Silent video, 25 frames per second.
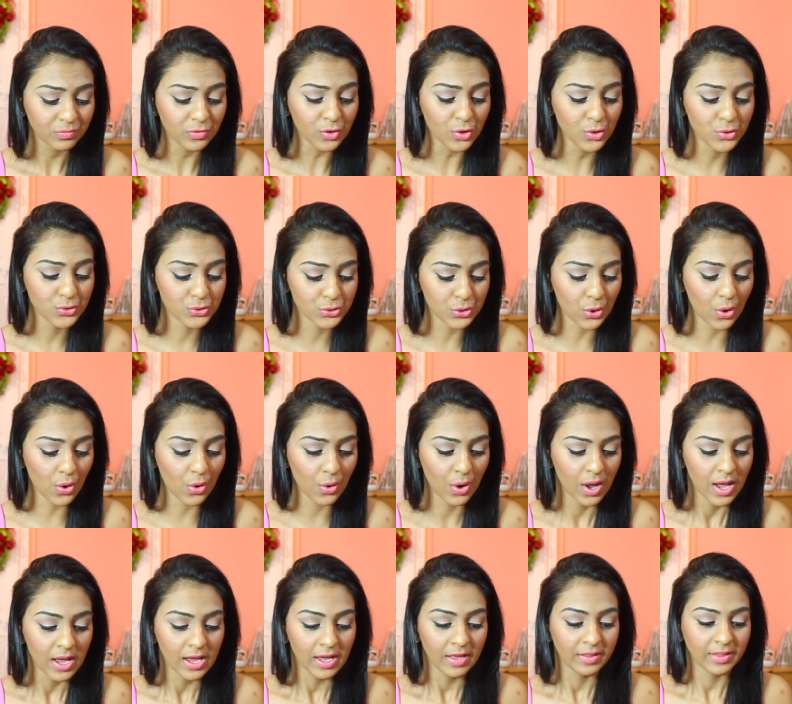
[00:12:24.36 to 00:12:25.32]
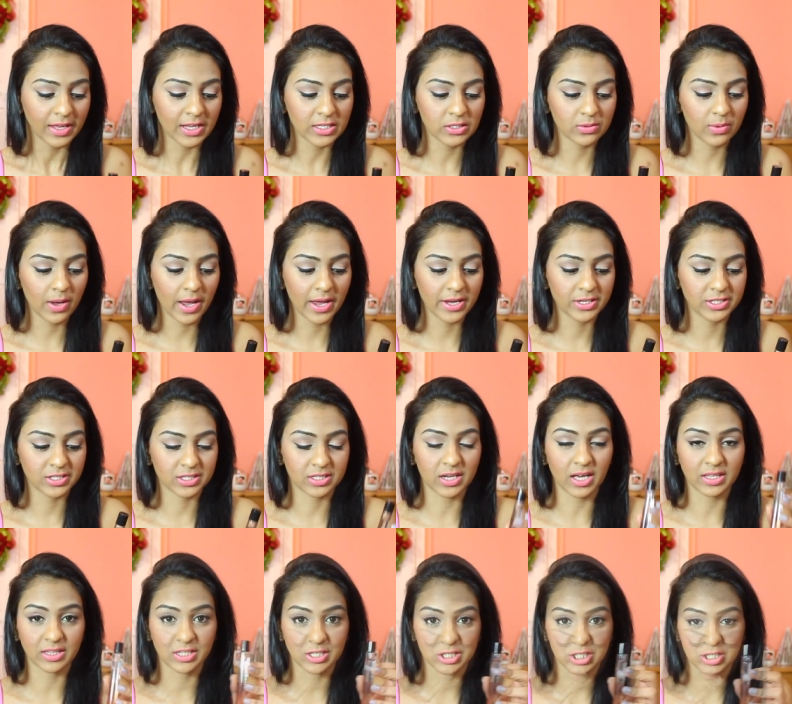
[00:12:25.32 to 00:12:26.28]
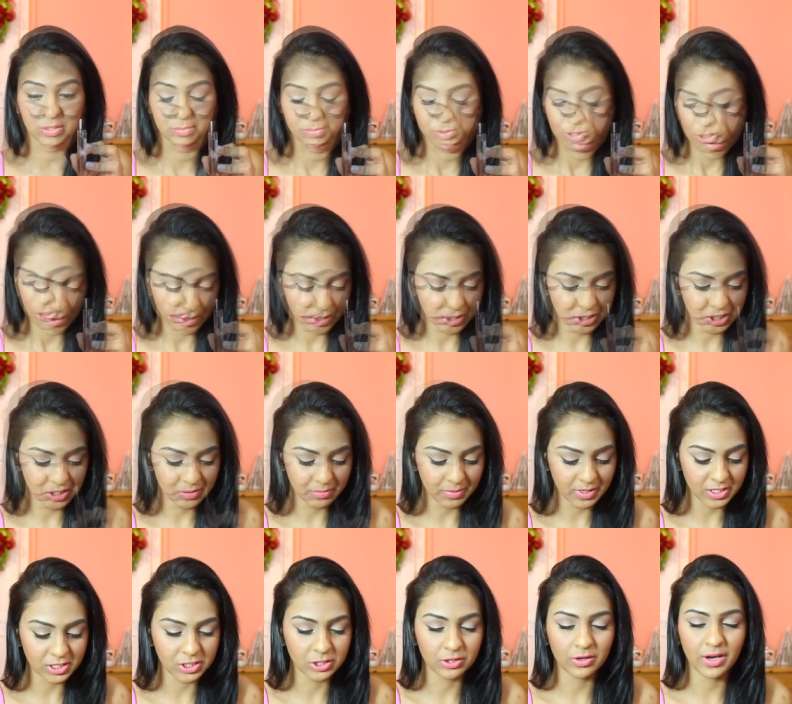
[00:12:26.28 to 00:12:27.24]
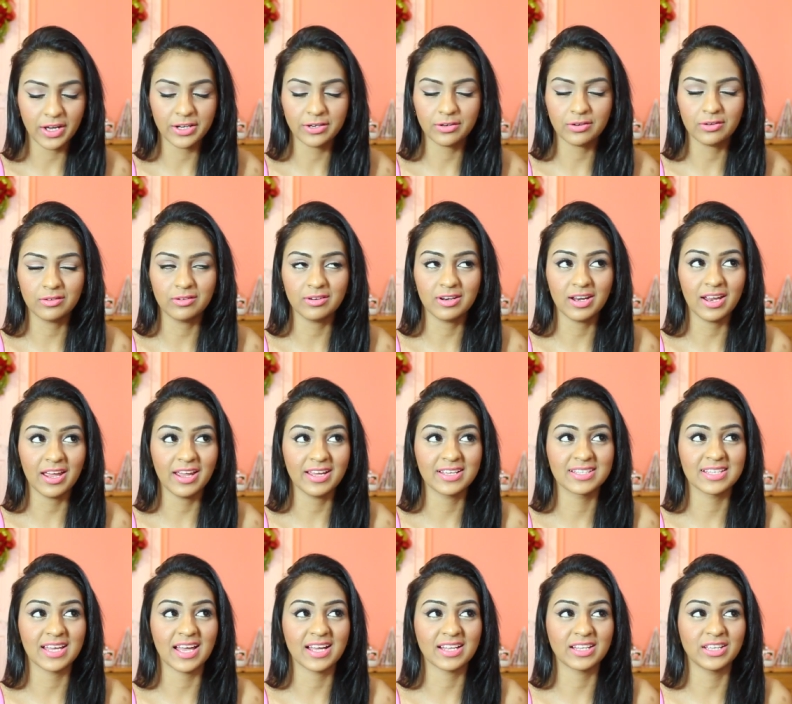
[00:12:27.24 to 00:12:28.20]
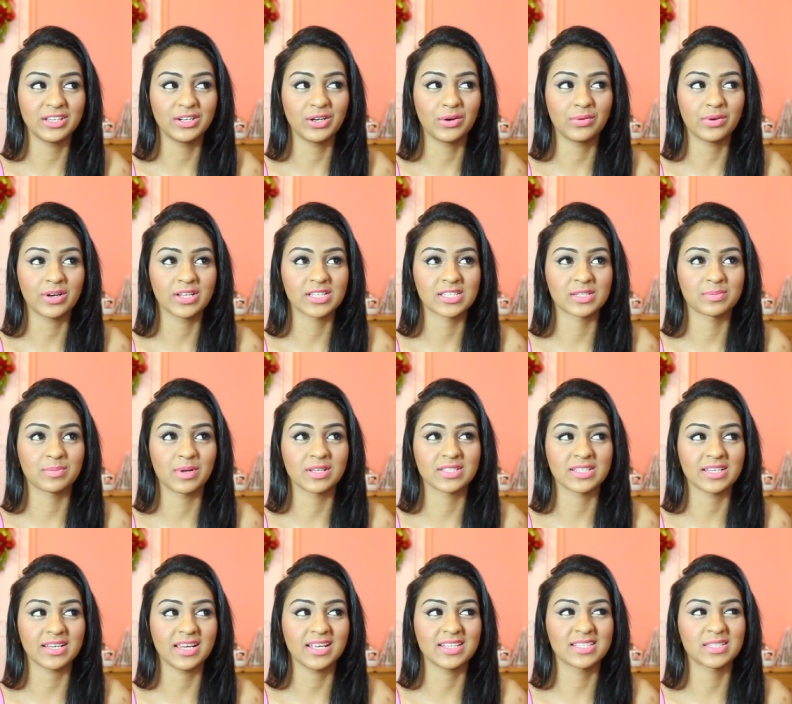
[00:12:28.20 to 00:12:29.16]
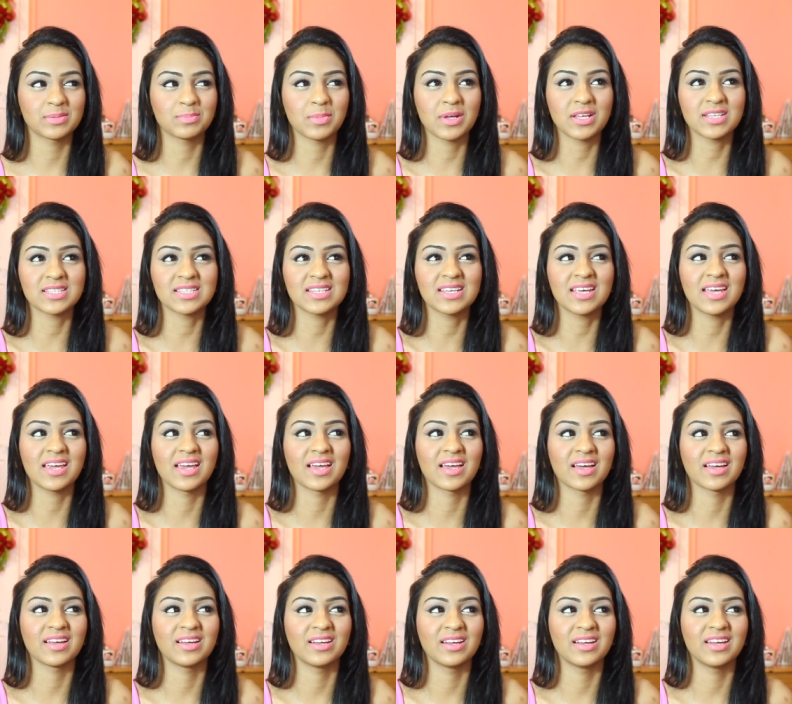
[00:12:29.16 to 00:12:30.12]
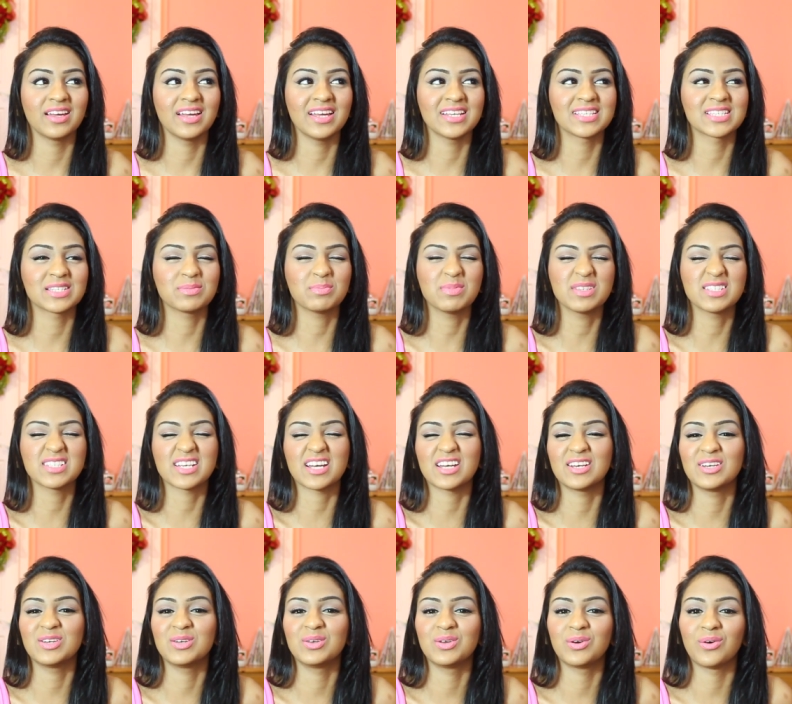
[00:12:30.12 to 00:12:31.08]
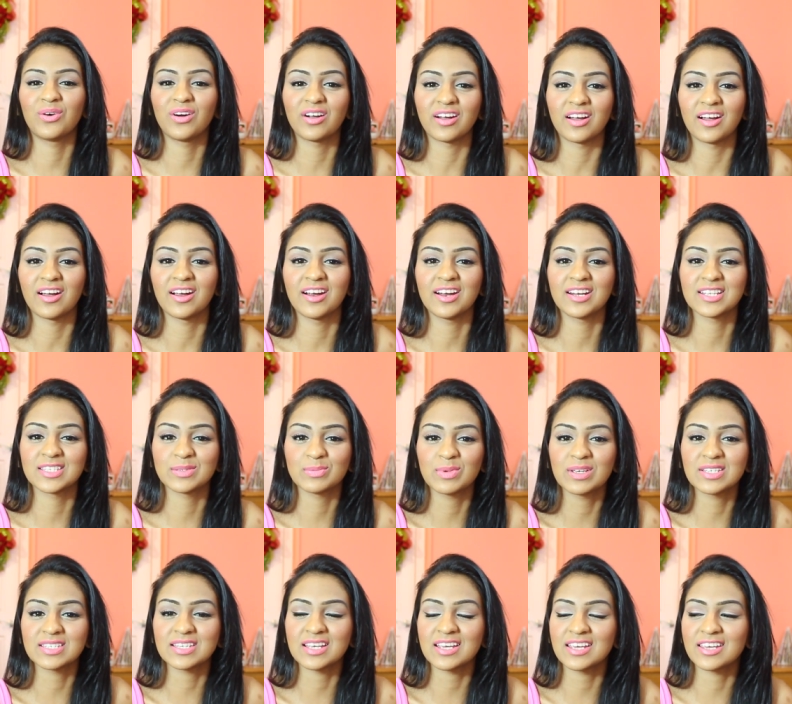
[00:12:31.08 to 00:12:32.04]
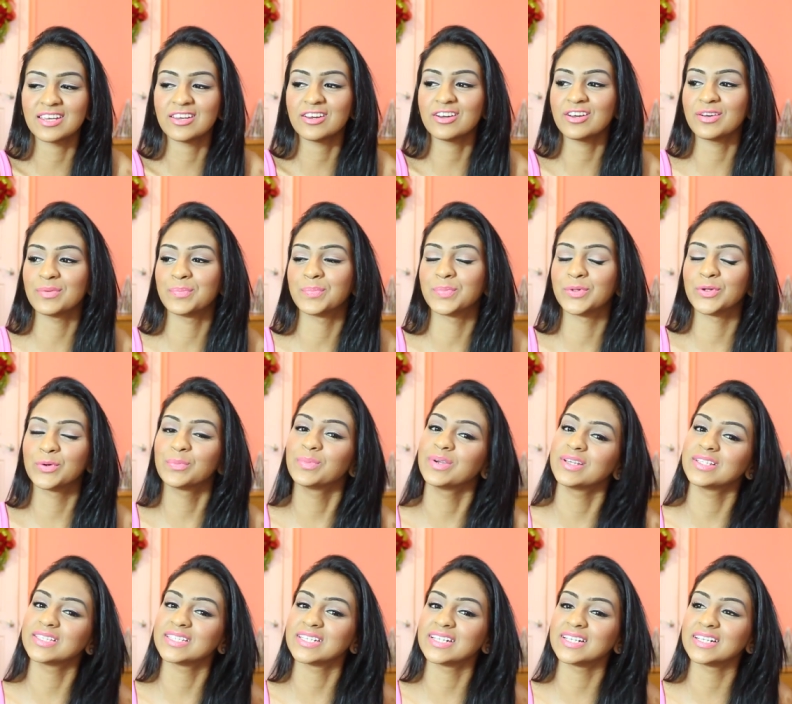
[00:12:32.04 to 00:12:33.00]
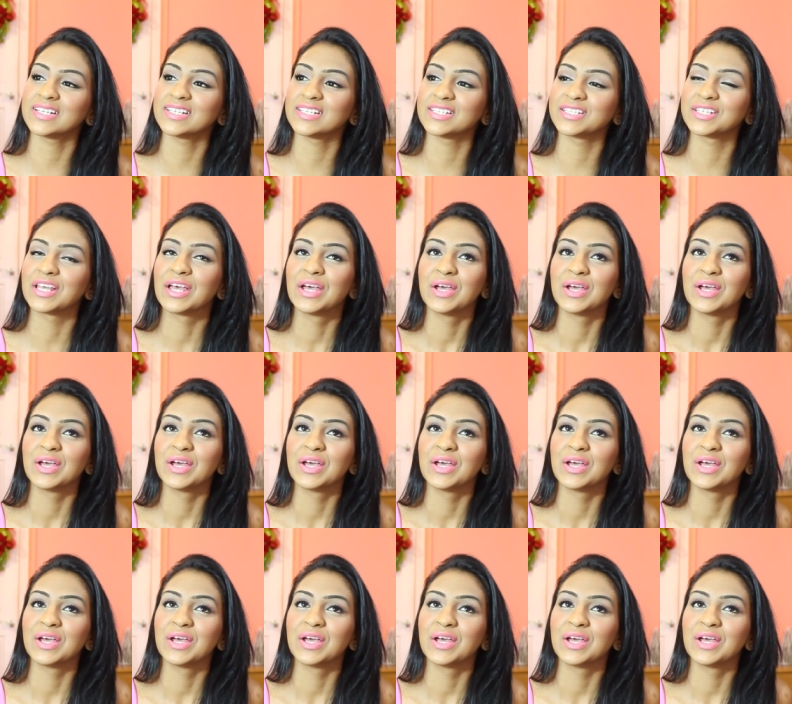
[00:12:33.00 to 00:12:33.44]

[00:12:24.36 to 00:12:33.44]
So that's why I just got the Jimmy Choo. The Jimmy Choo, I don't exactly know what it smells like. It smells like it smells like a New Yorker. It smells like you're in Bloomingdale's,